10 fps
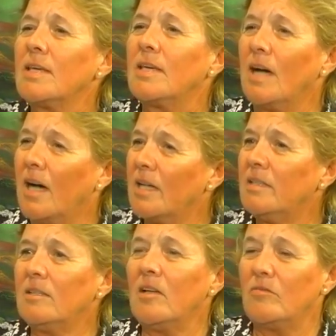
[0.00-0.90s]
God
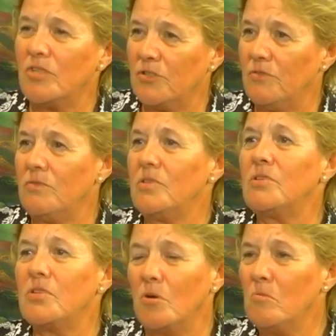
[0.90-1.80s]
loves you
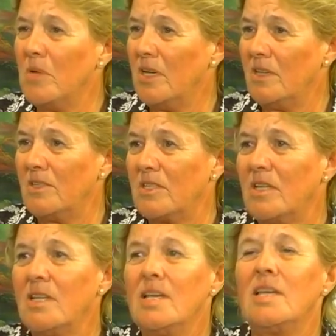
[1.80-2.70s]
so much
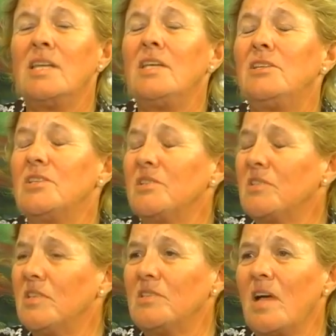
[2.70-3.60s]
and He just
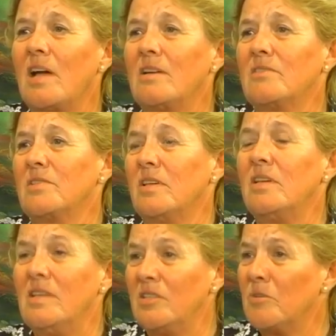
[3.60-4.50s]
desires an
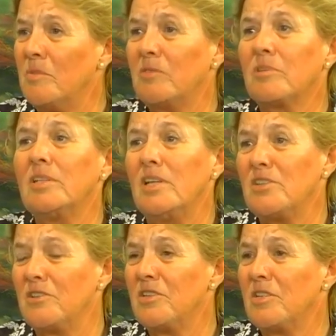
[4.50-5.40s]
intimate
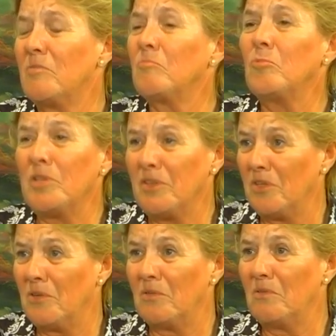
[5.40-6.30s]
relationship with
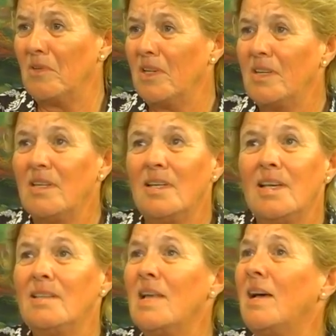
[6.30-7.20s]
you.
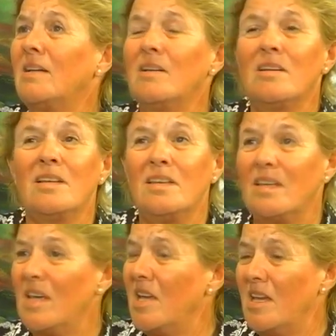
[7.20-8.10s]
And that
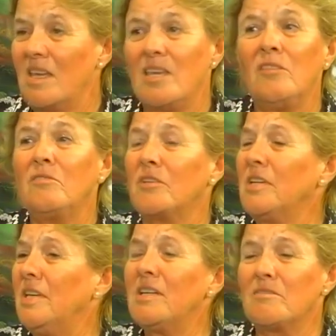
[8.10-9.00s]
He'll
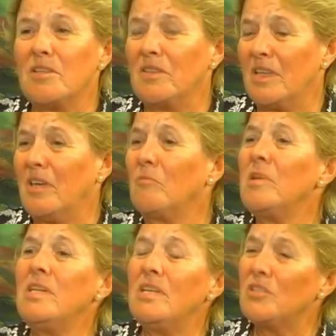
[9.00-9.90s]
forget everything. We
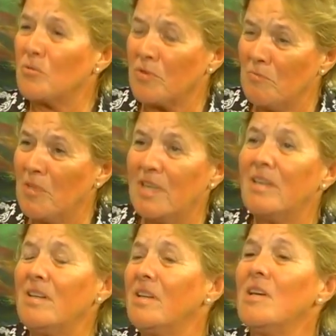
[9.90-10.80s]
need to
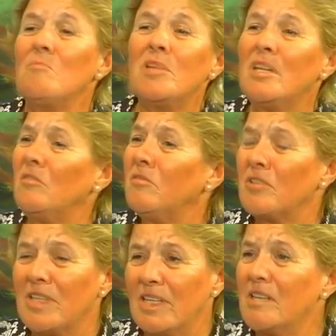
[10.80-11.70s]
repent, but He'll
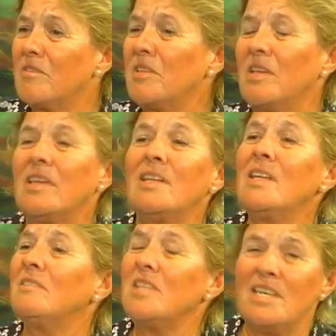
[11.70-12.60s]
forget everything. And
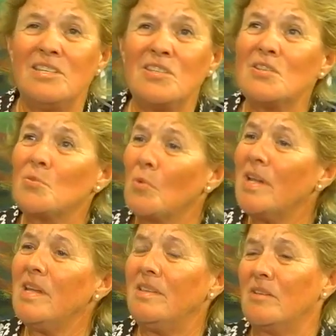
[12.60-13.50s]
he'll, He's just
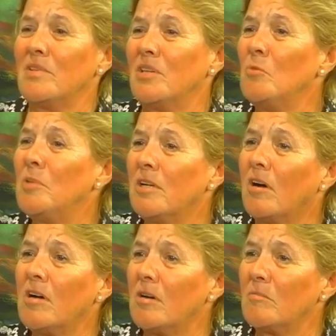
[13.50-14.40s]
waiting there with open
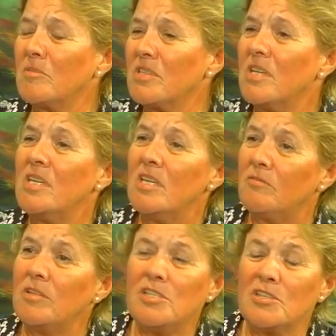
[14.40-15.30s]
arms mm-hmm. if
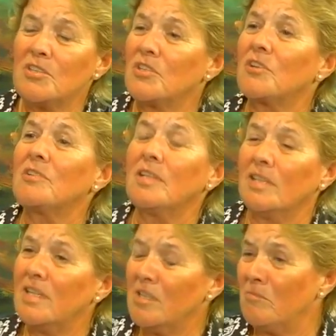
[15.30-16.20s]
we just turn and
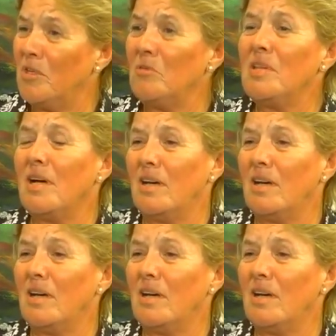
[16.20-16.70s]
let Him know that.